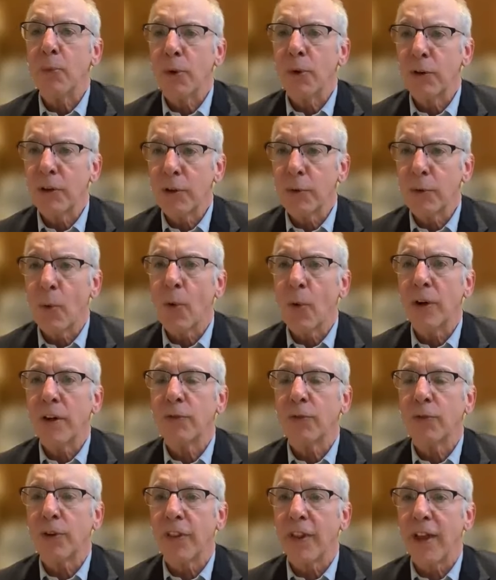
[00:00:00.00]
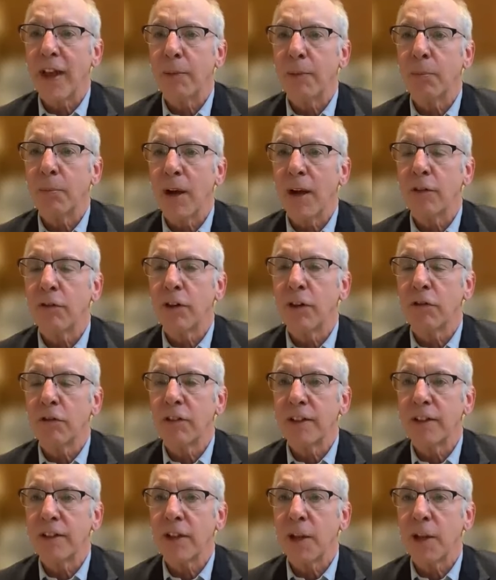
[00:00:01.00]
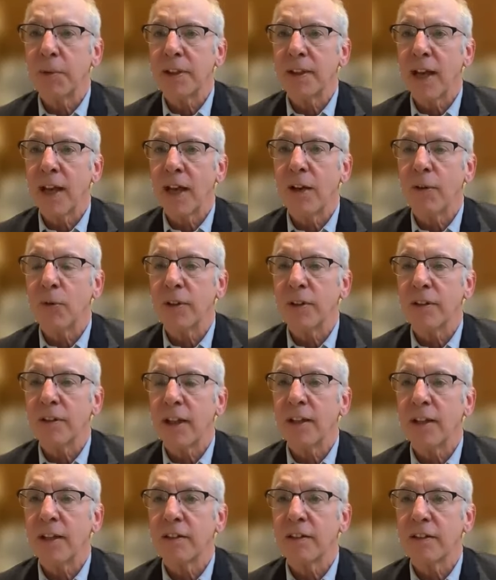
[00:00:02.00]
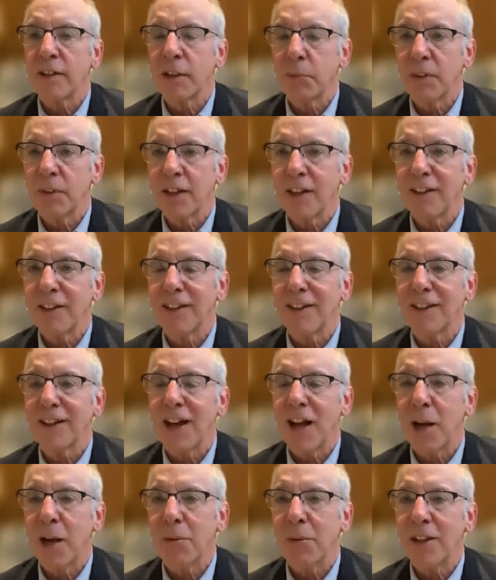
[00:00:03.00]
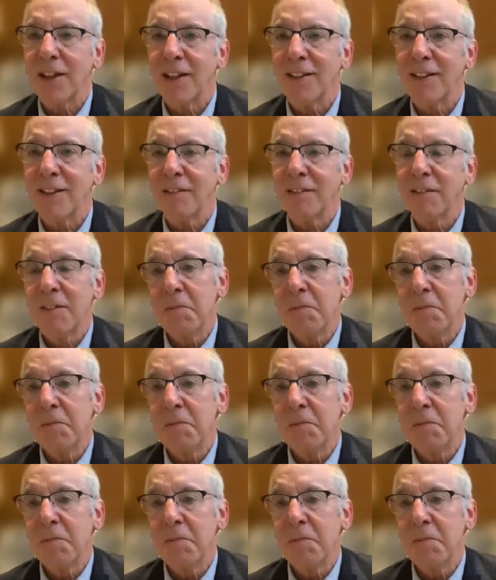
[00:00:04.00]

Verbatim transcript: rewarded for that by real rates coming down, which then stimulated the economy and